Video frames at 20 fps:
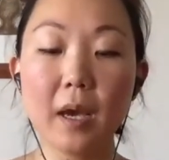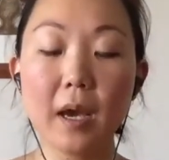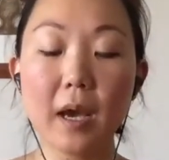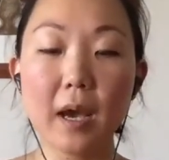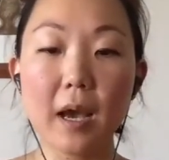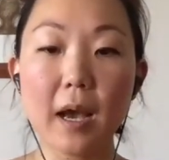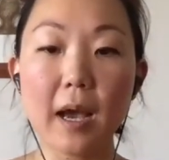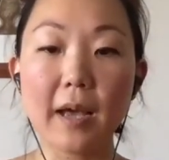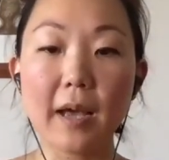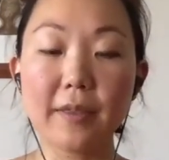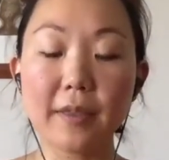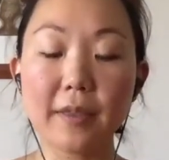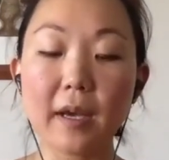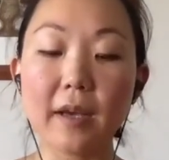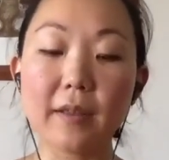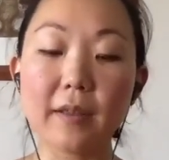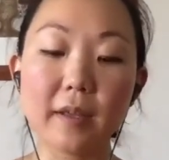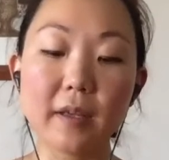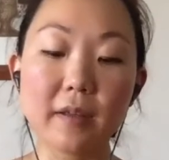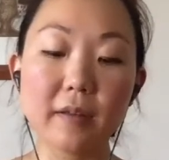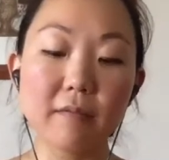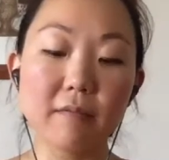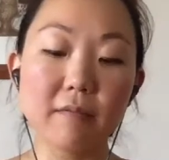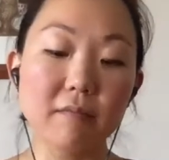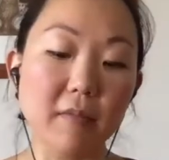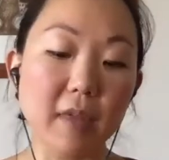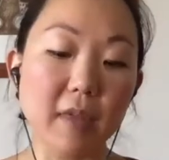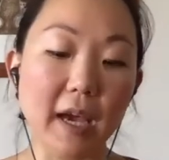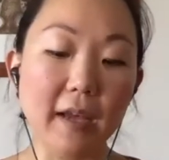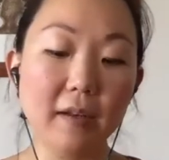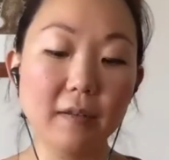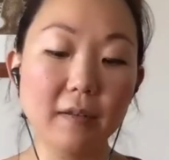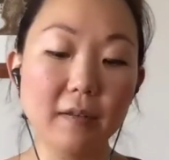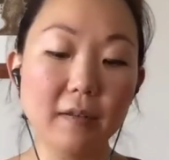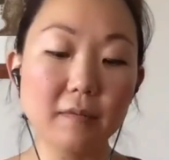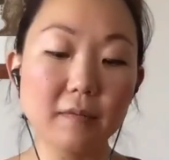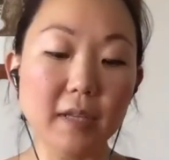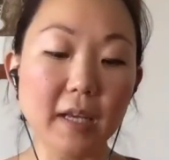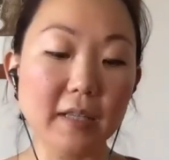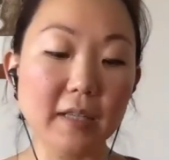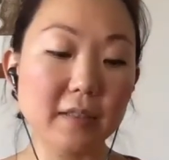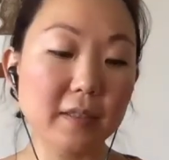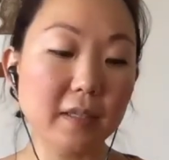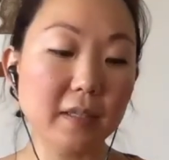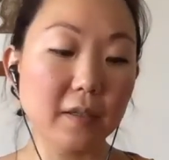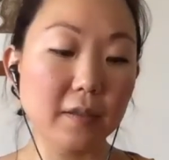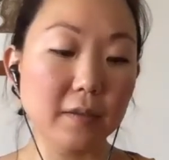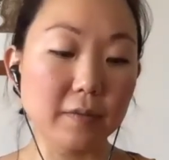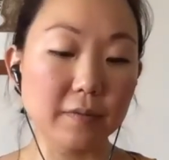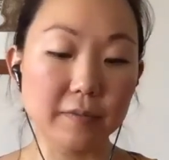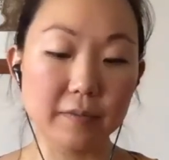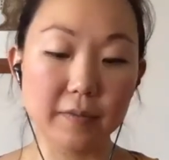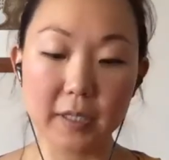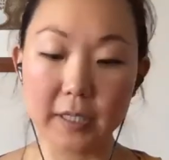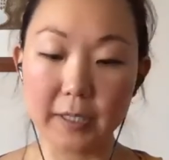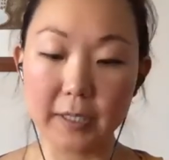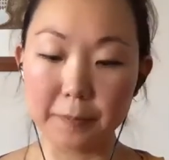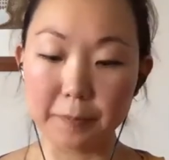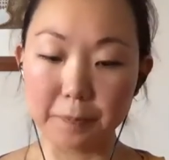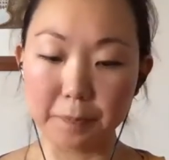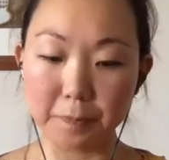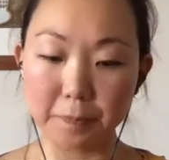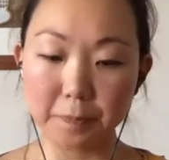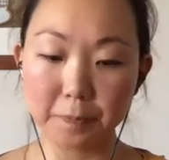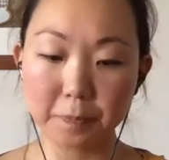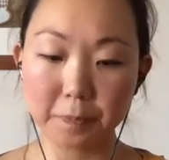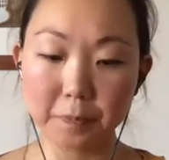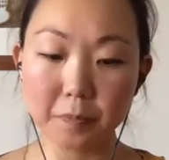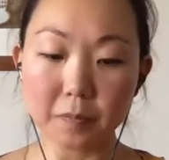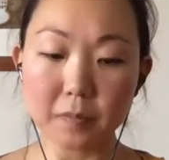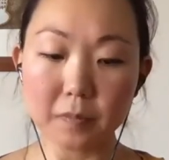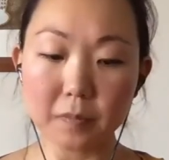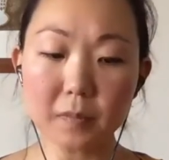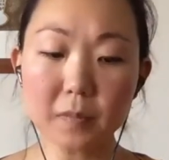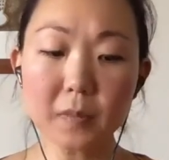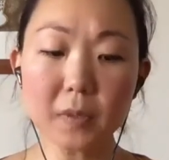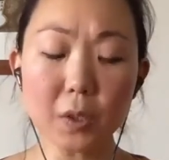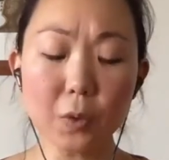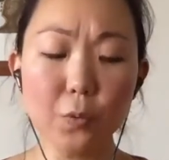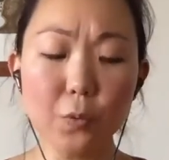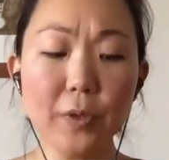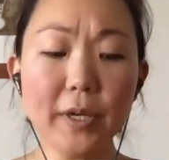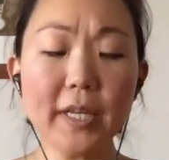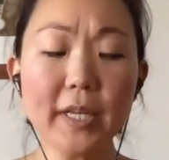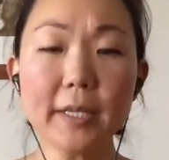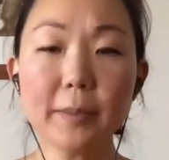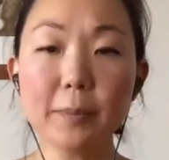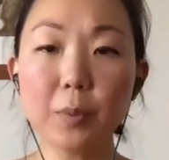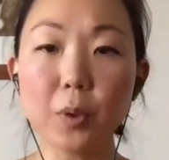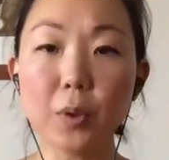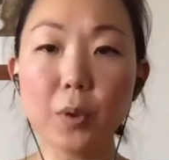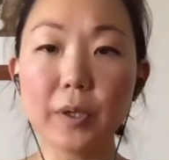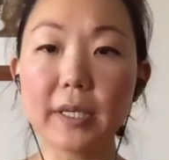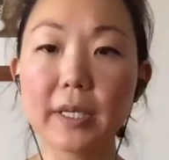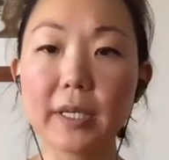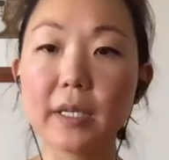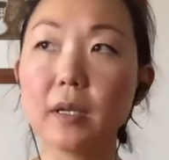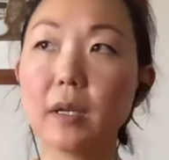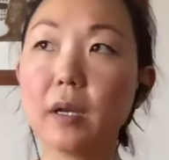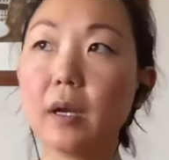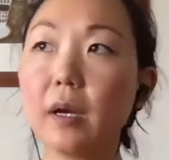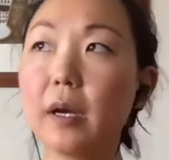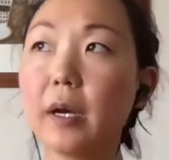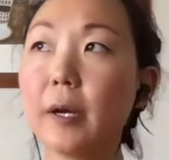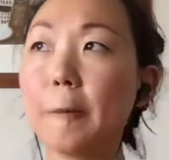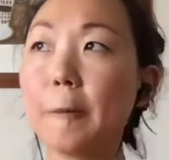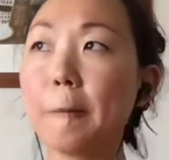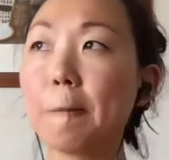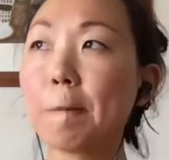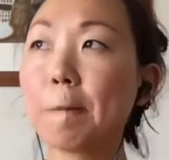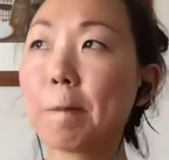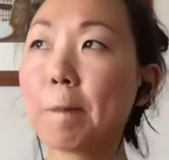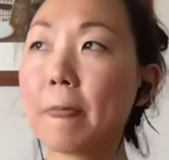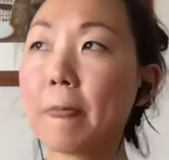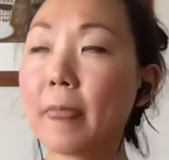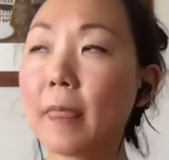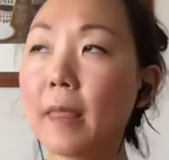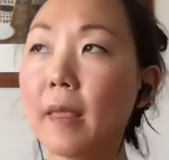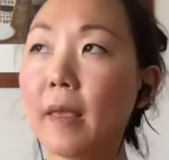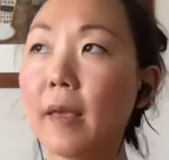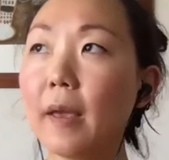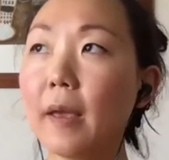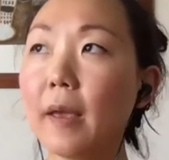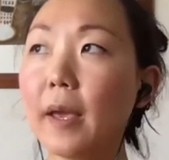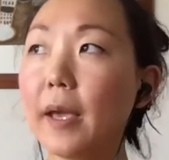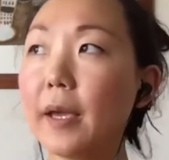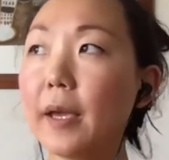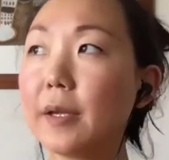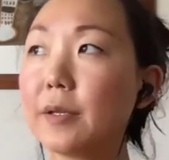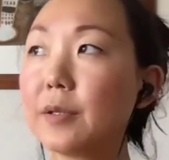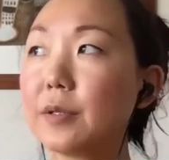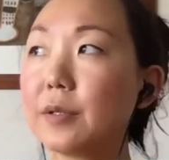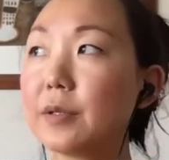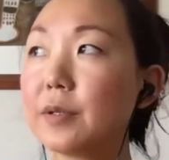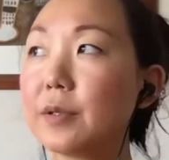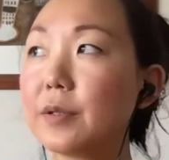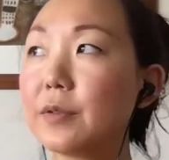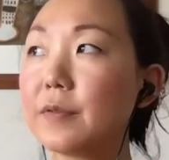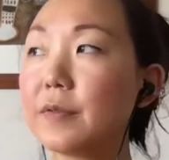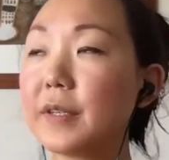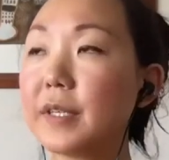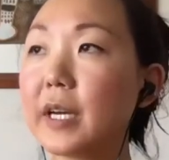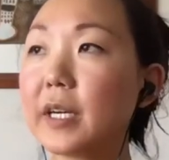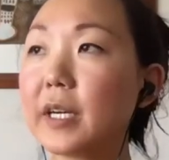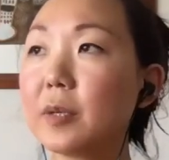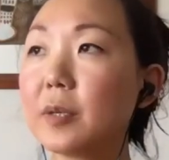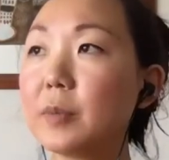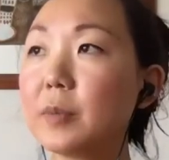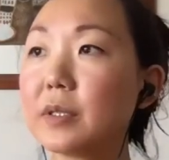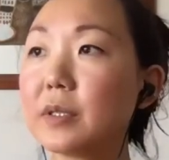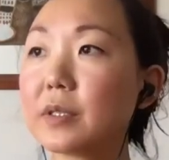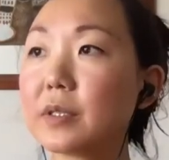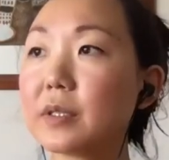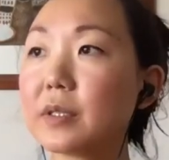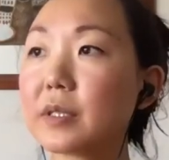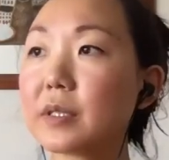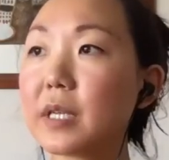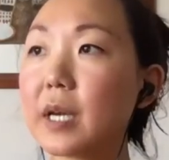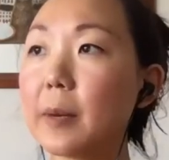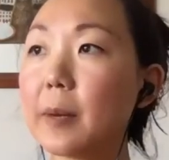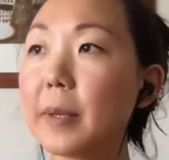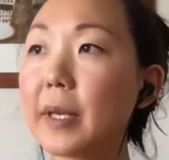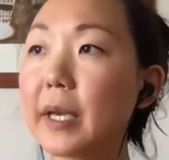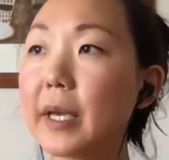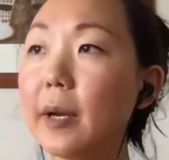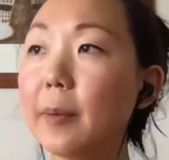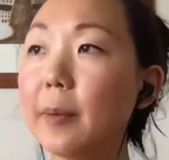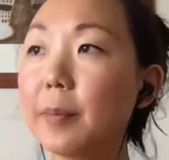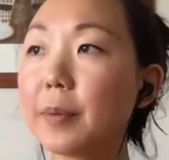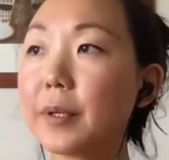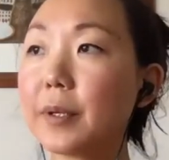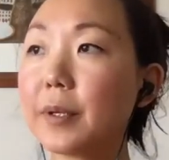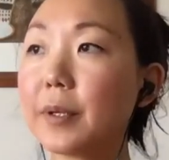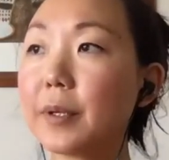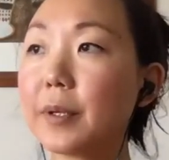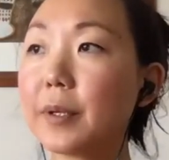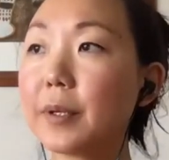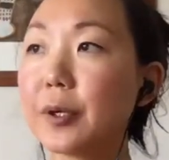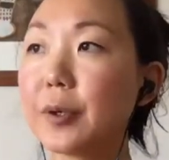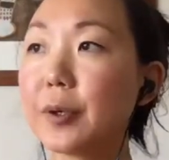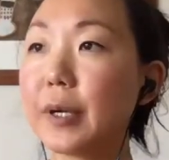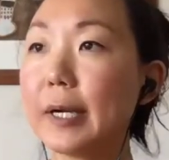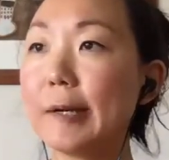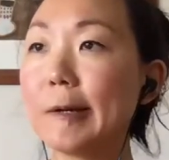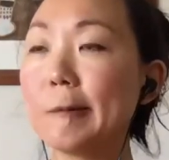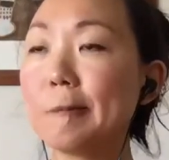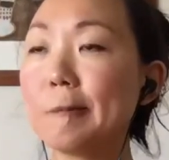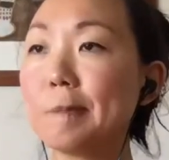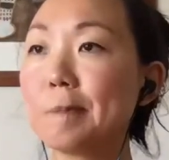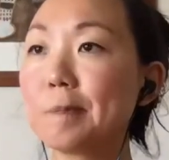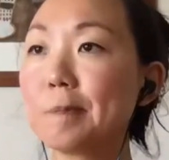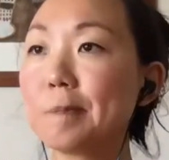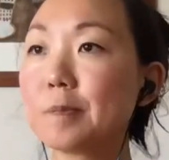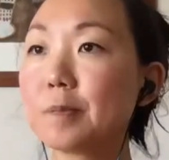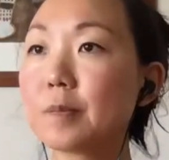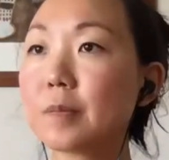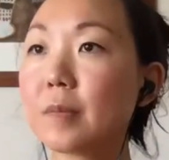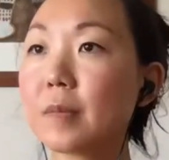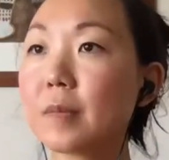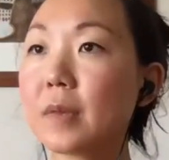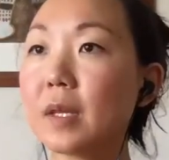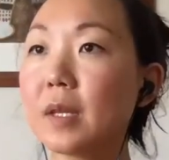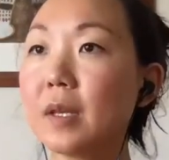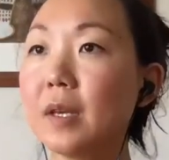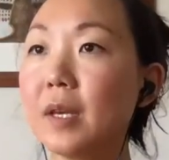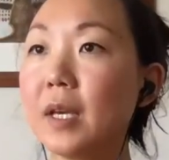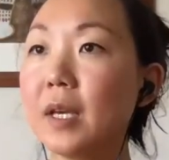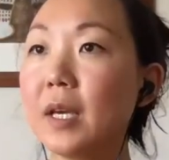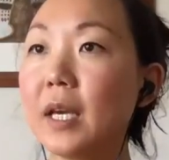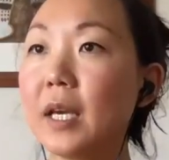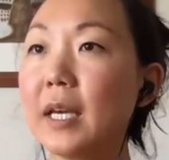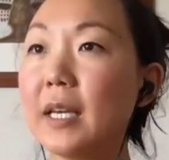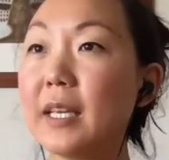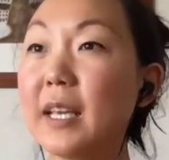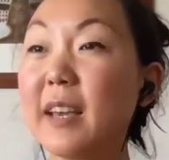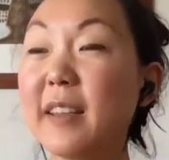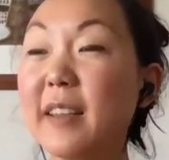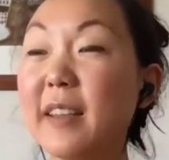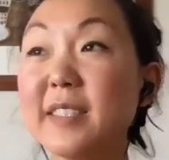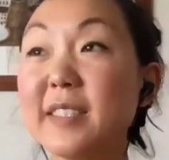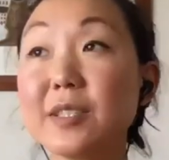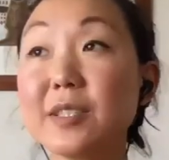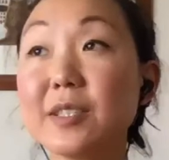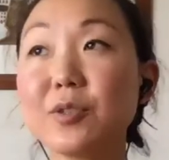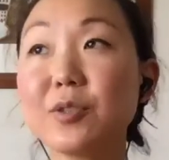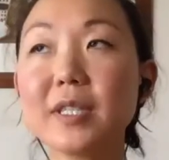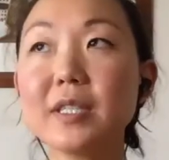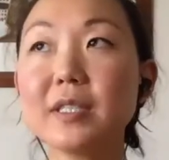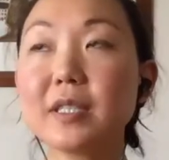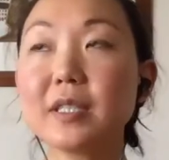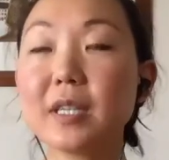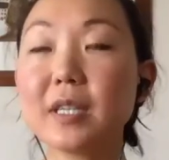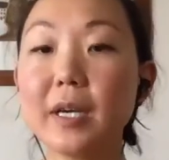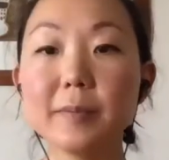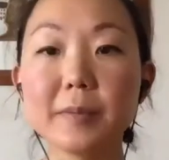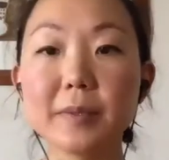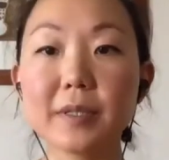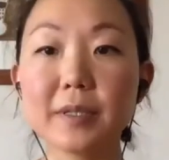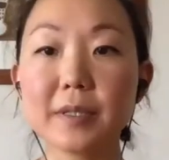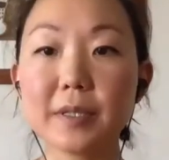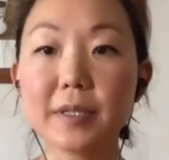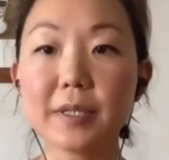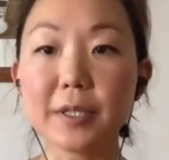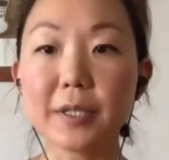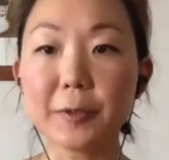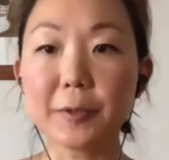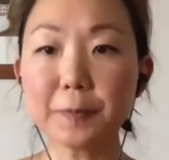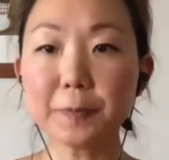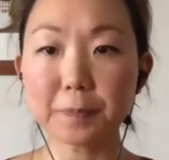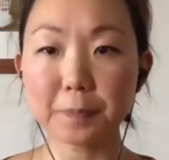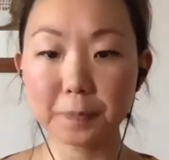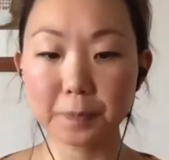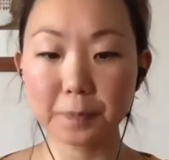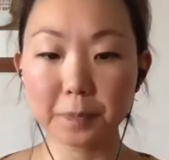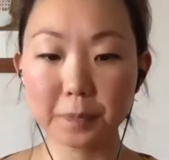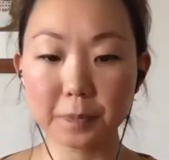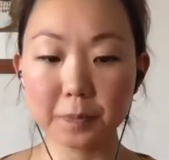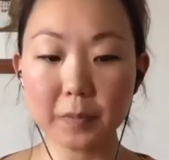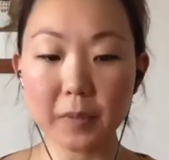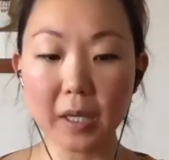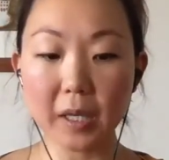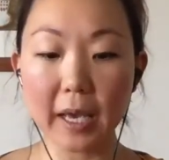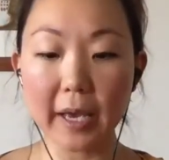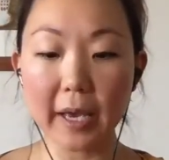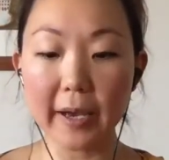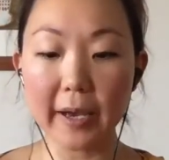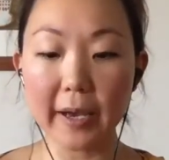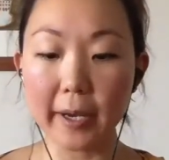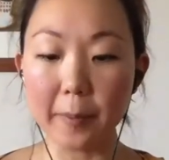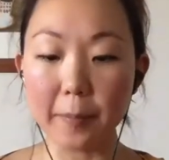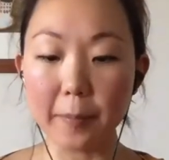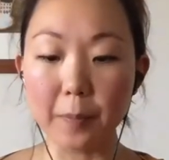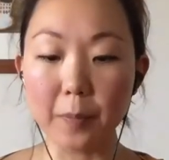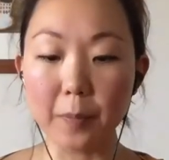I think that that's kind of really important. And for younger musicians coming up, you know, yeah, these are tricky times, you know.